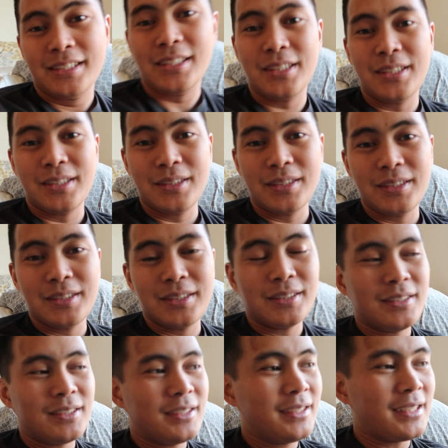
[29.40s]
so,
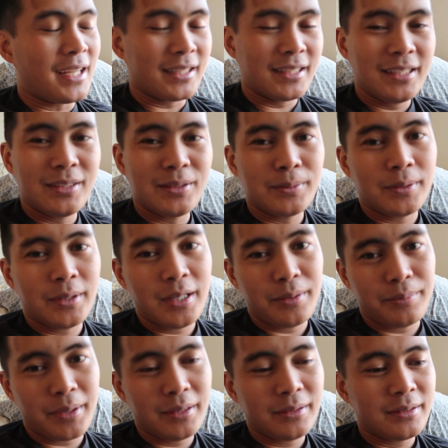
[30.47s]
Taya. Nothing to worry
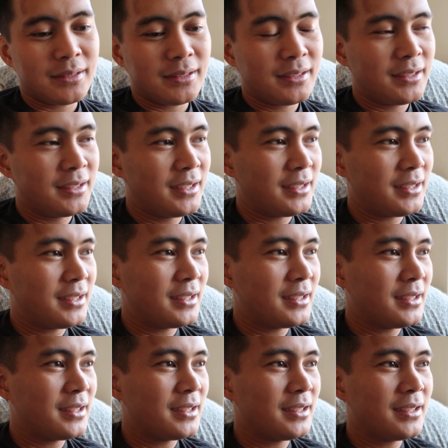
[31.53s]
about. It's just
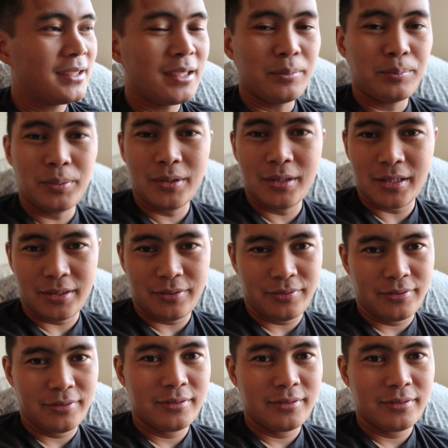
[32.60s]
a simple cough.